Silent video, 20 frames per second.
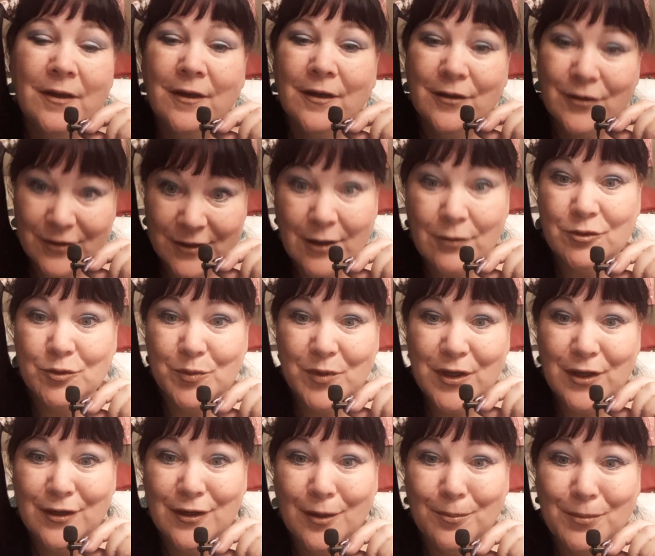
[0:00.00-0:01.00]
because I was
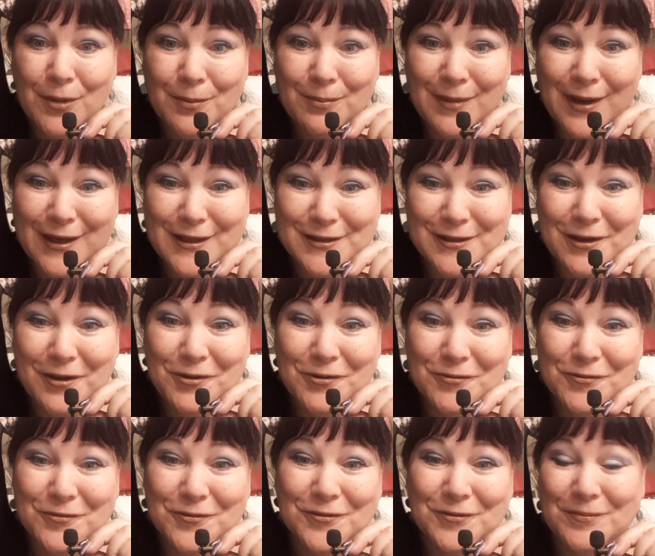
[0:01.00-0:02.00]
beaten up on
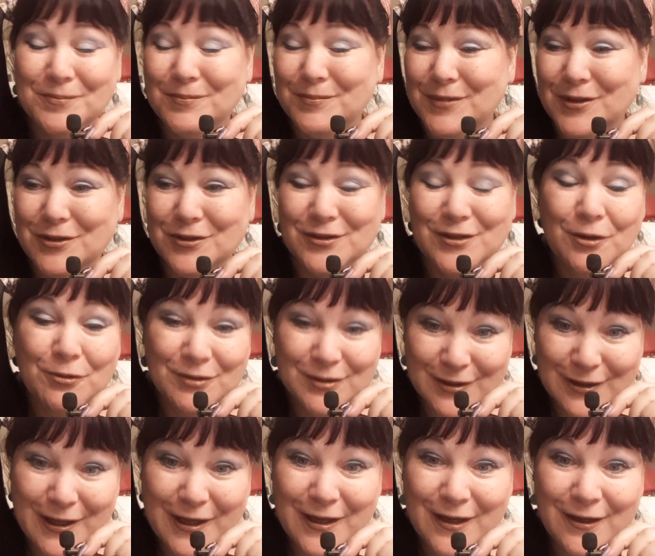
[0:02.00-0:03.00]
myself because I
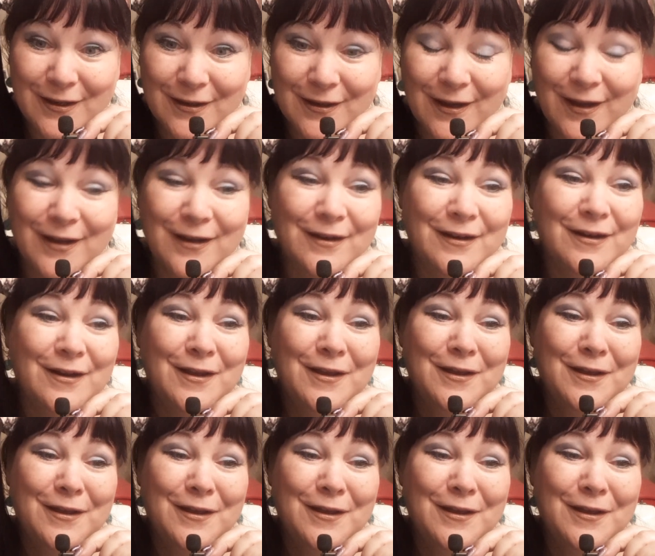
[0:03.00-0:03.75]
was late, and